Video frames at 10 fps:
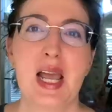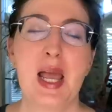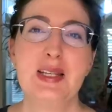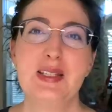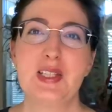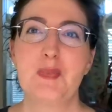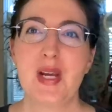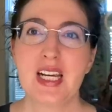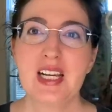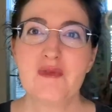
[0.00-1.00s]
And
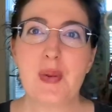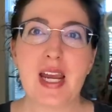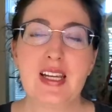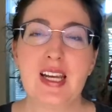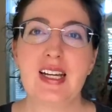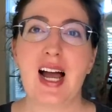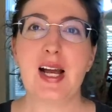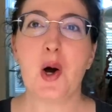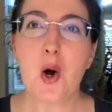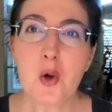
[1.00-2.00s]
speaking of baking,
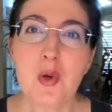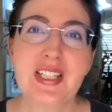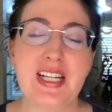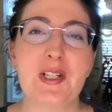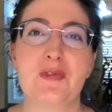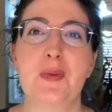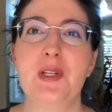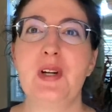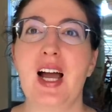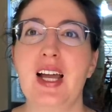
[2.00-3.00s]
I always hear from
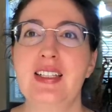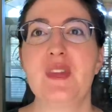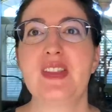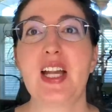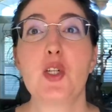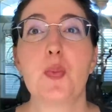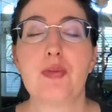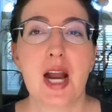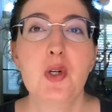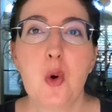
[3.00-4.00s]
you guys that your
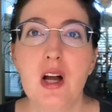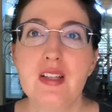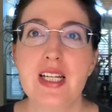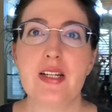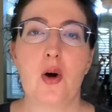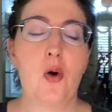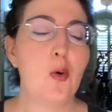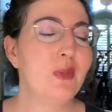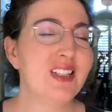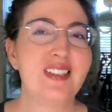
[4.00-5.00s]
bread quality at
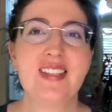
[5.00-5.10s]
home